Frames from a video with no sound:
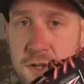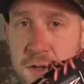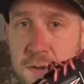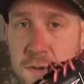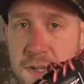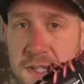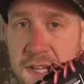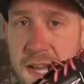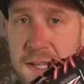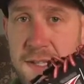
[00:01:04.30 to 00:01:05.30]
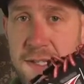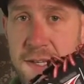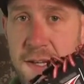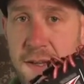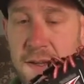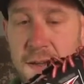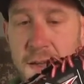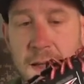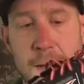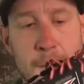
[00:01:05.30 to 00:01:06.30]
shoe stance.
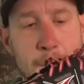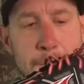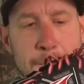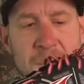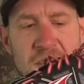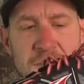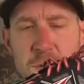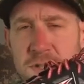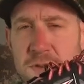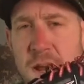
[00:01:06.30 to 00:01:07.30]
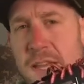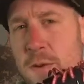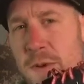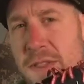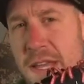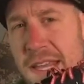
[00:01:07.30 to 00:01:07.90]
If you're striking with a